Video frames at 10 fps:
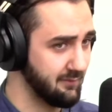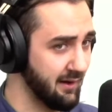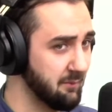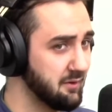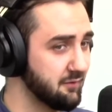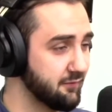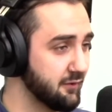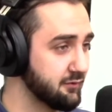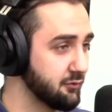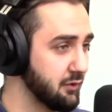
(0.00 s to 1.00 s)
at
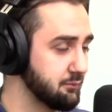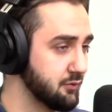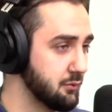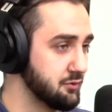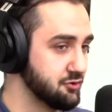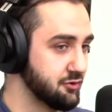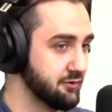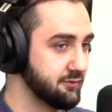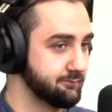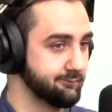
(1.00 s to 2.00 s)
first crypto was
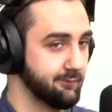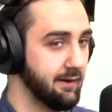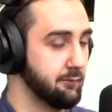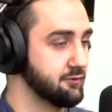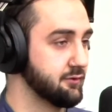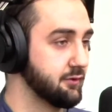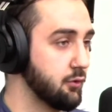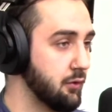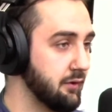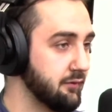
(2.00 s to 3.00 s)
just
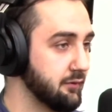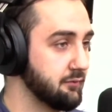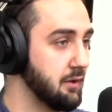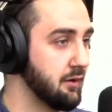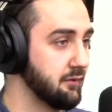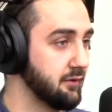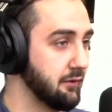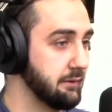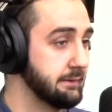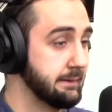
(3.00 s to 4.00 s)
coins, it was monetary.